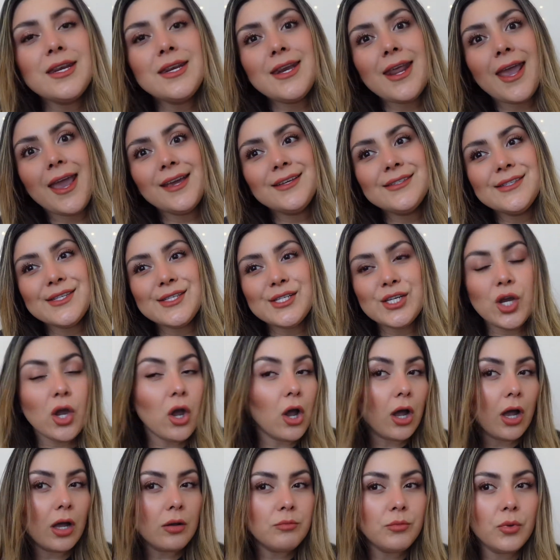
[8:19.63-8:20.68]
next
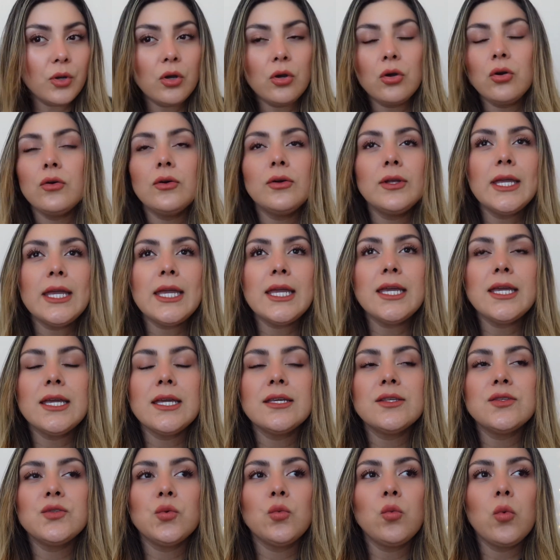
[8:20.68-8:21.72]
combo
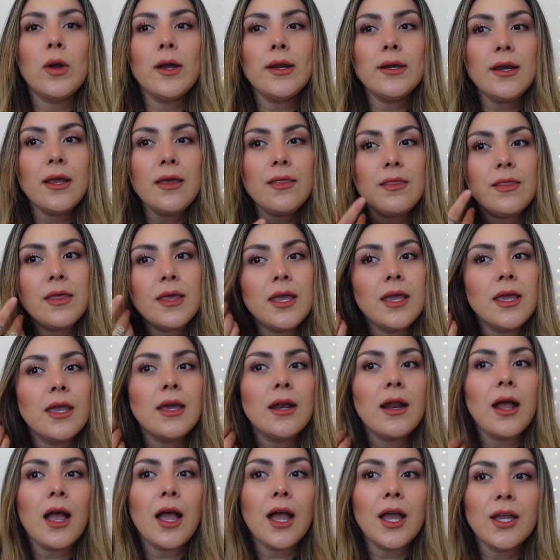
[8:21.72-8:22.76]
is one
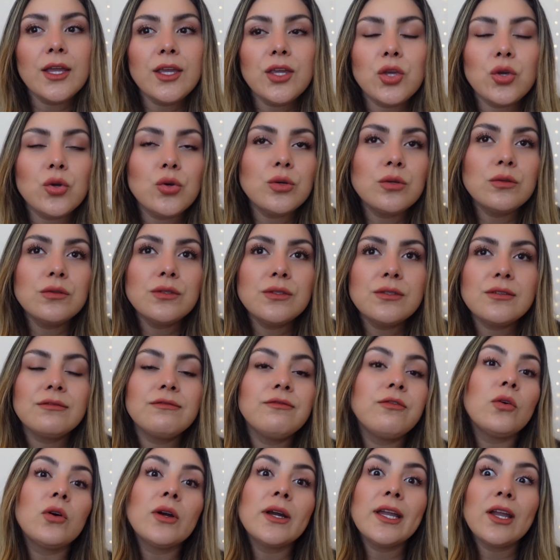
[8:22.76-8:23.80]
that I used
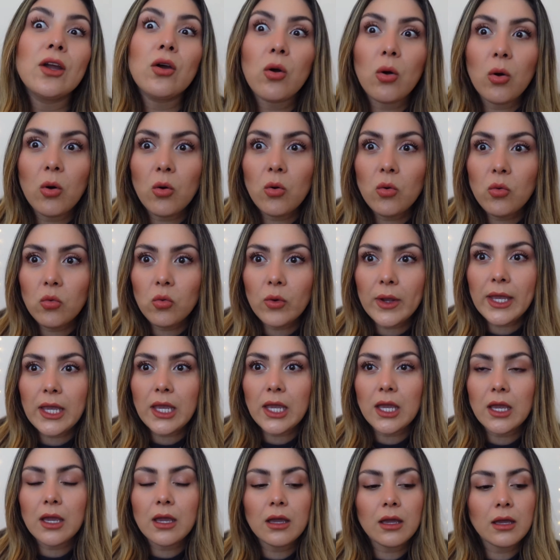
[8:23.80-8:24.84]
for a whole
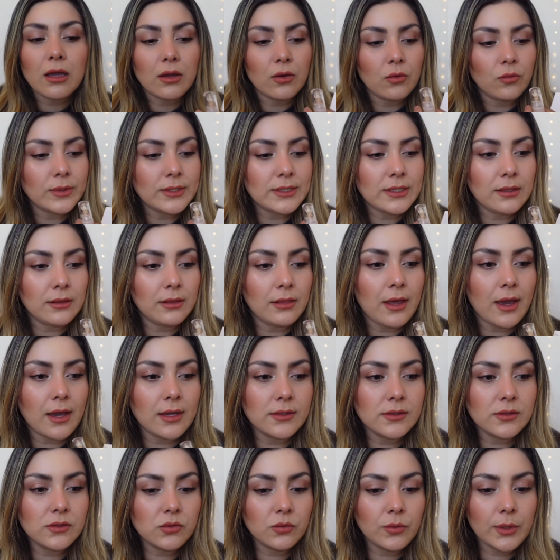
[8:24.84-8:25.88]
week. Was it
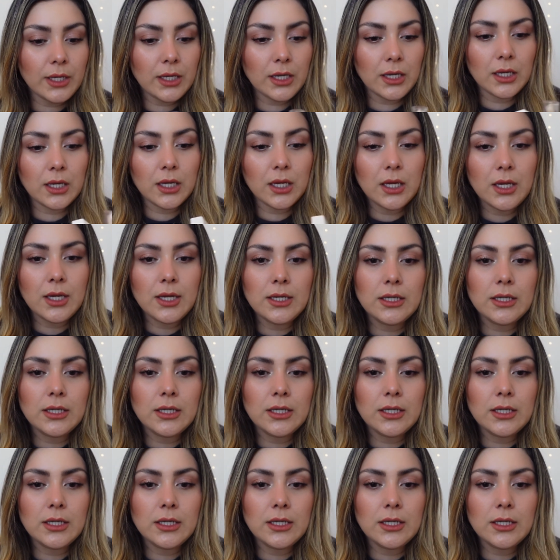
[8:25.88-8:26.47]
last week?